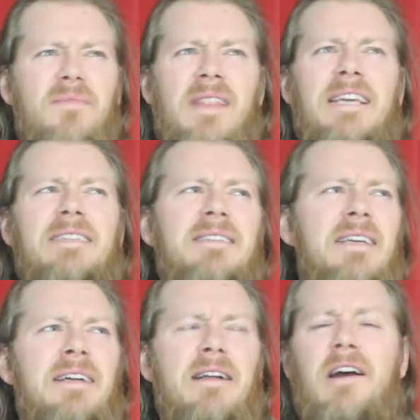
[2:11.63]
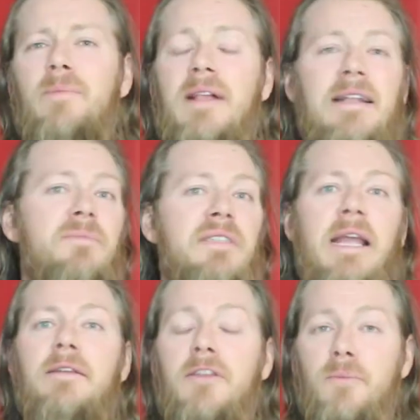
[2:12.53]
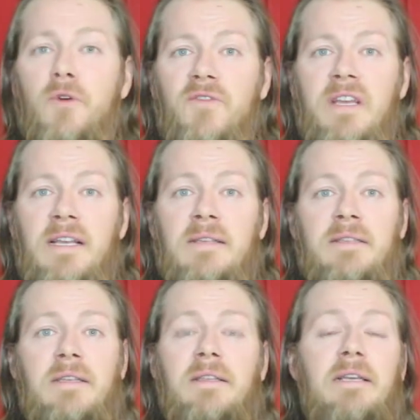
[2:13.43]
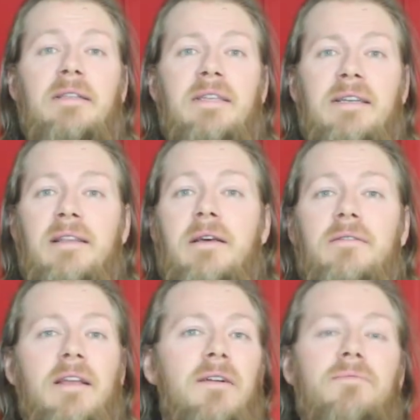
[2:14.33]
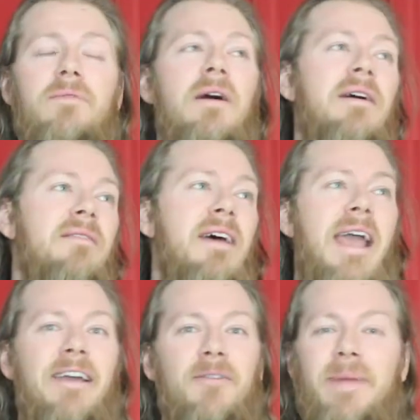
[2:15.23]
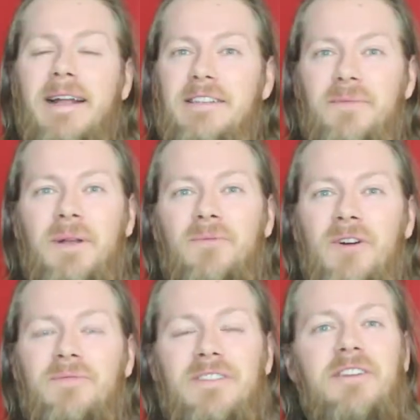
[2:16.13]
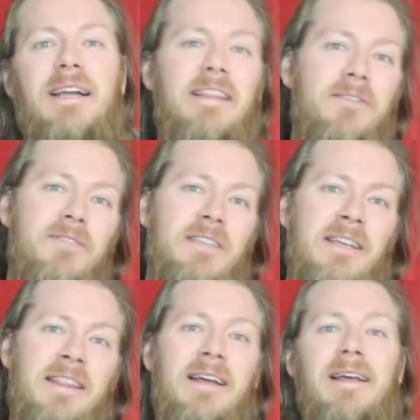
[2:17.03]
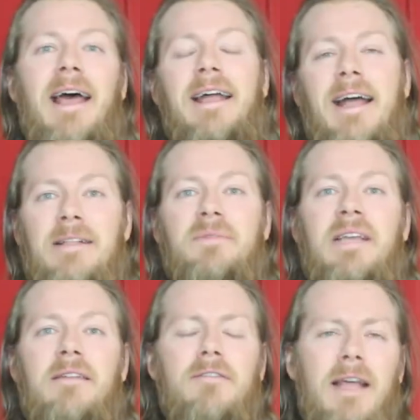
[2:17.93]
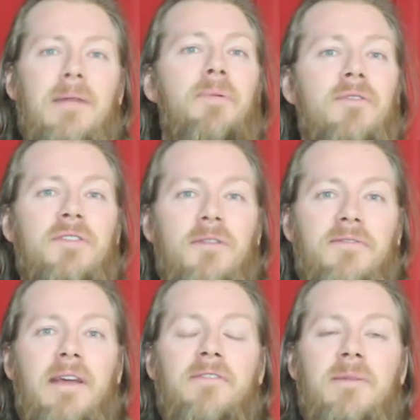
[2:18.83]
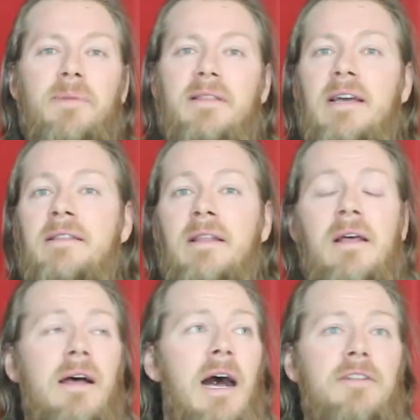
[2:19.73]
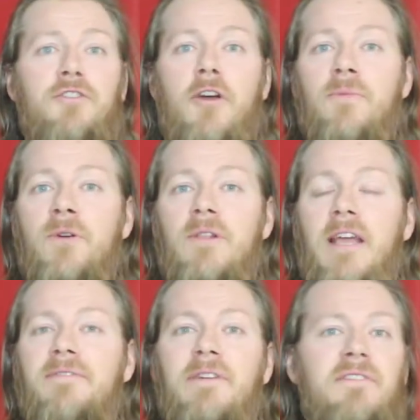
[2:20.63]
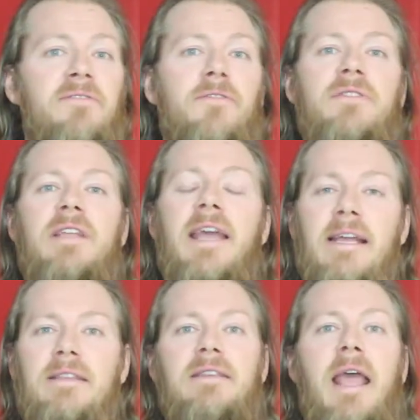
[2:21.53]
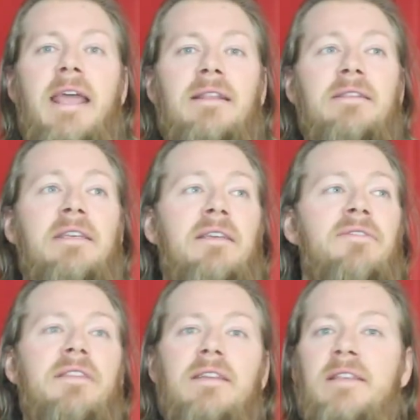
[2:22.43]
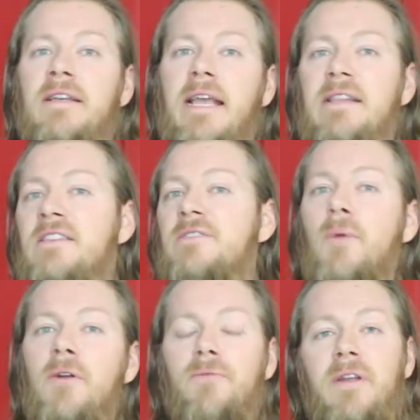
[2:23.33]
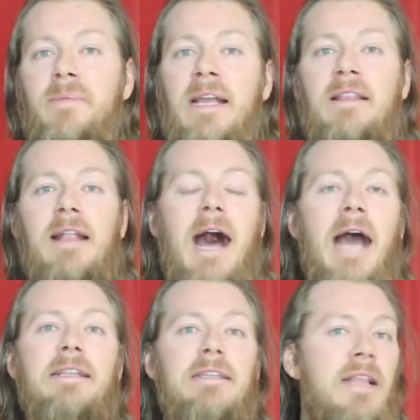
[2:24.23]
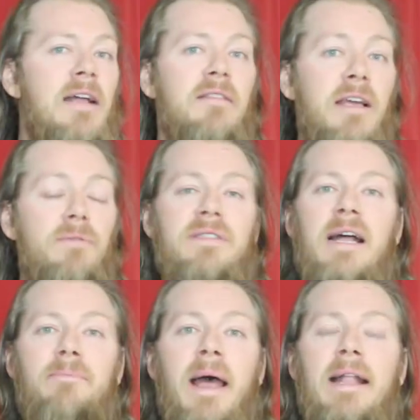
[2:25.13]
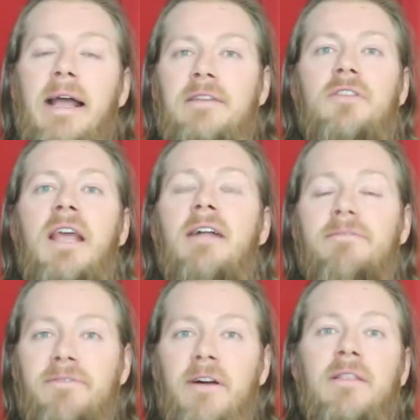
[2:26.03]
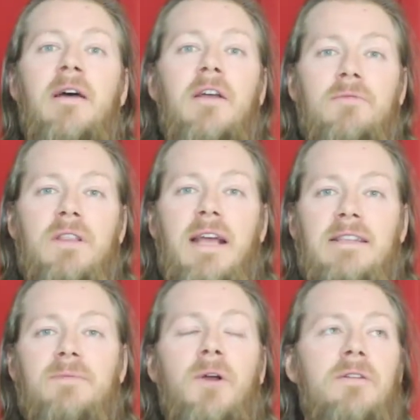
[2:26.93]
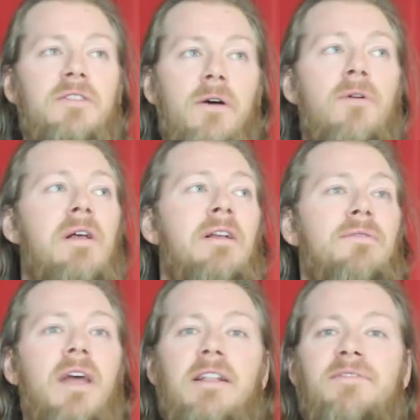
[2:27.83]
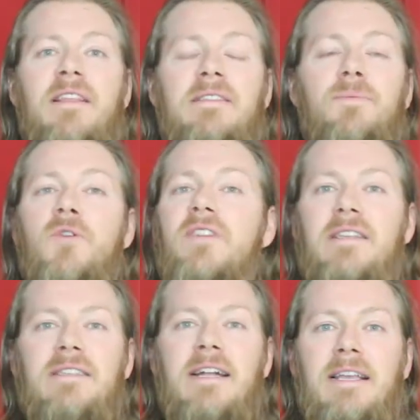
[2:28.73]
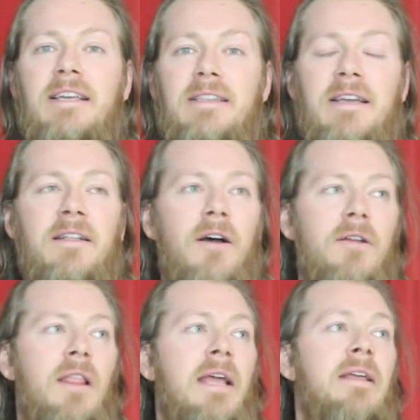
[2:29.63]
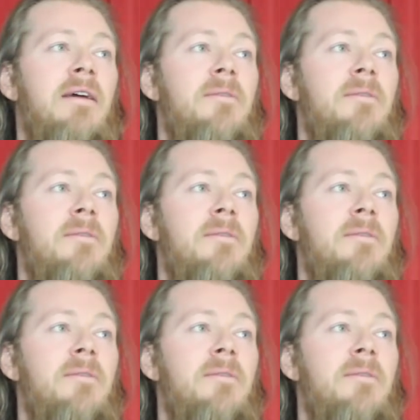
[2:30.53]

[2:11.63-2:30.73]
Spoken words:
He did a couple Adam Sandler movies. He did, the anger management one with Jack Nicholson and Adam Sandler. Not a personal favorite, but then a charmer like 50 First Dates. And he even did the Get Smart remake that I did not think was that bad. I actually had fun with Get Smart. So none of these movies that he did are like